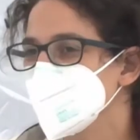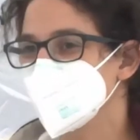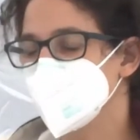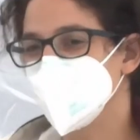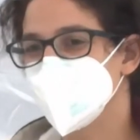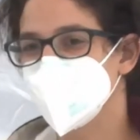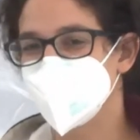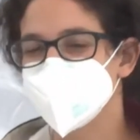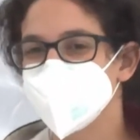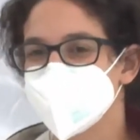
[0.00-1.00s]
because I think the
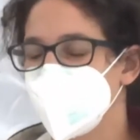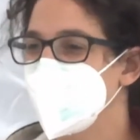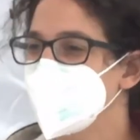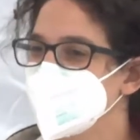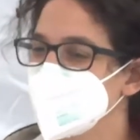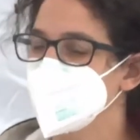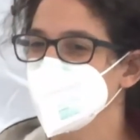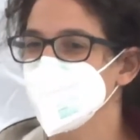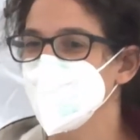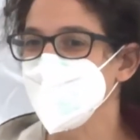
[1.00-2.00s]
last year and a half,
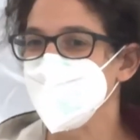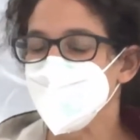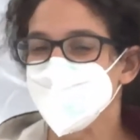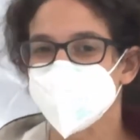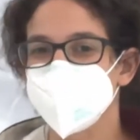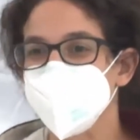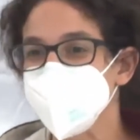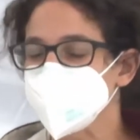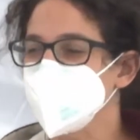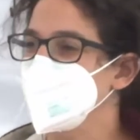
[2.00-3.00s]
something
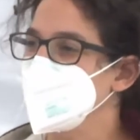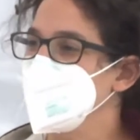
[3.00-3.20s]
interesting